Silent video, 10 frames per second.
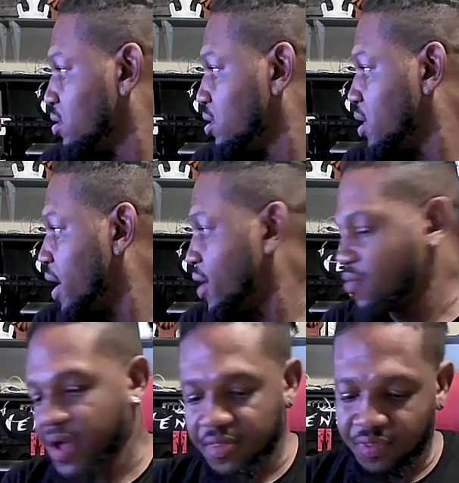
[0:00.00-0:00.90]
And we
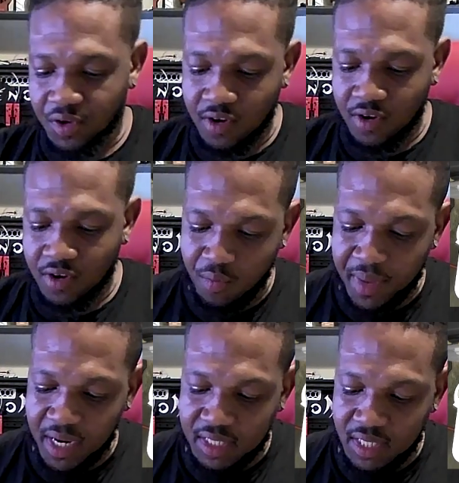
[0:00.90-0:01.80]
have 34
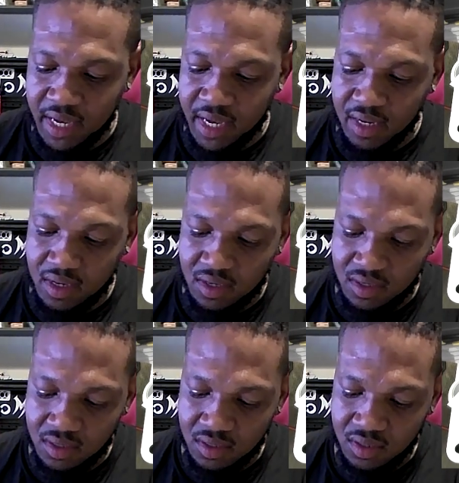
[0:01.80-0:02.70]
minutes in,
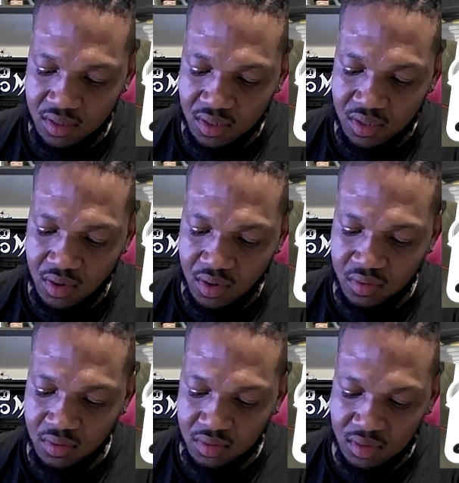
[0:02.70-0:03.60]
so
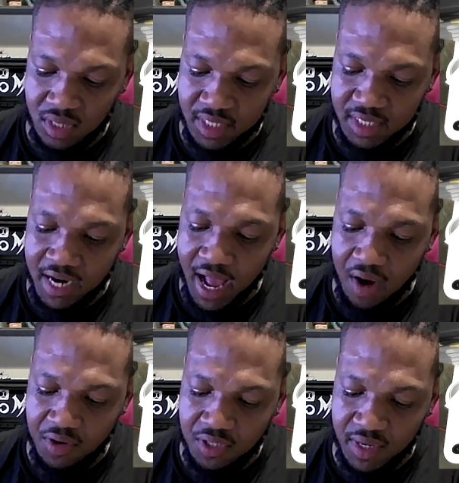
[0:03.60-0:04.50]
less than an hour,
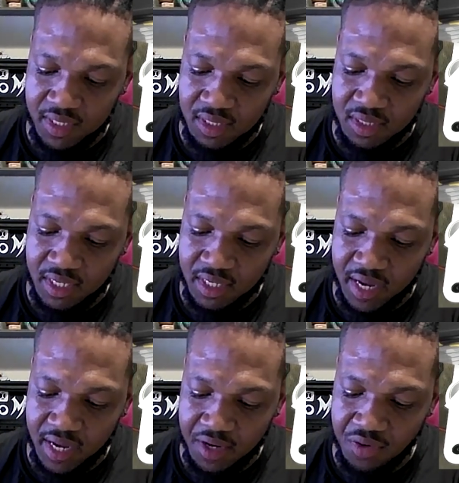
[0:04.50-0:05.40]
so I still can kind
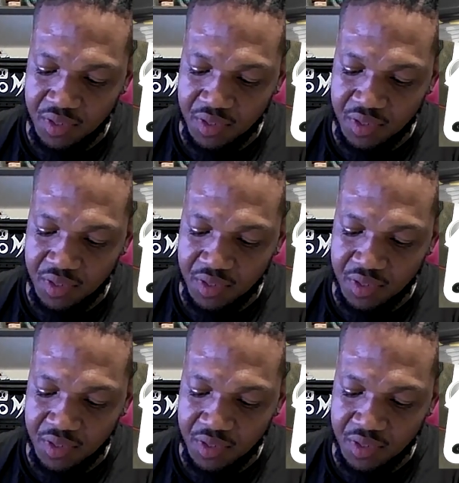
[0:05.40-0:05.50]
of do this